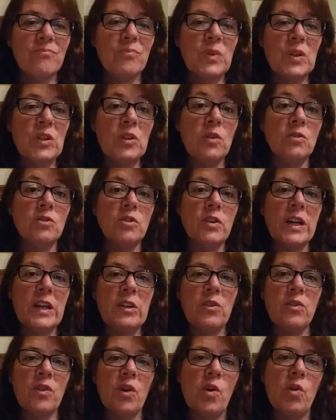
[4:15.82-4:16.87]
But don't try
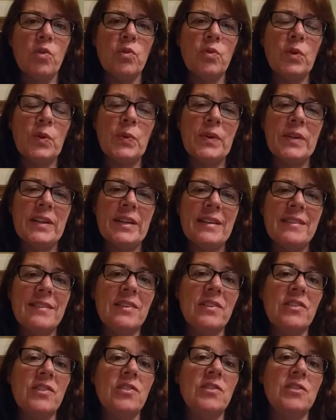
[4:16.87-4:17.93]
to do the whole 21 days
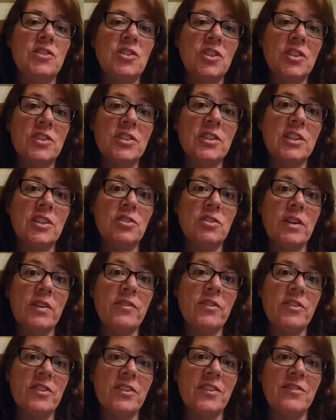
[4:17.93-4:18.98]
because you're just going to
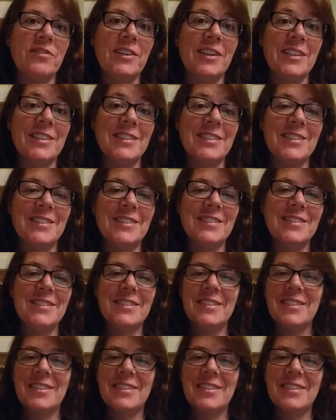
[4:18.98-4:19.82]
drive yourself nuts.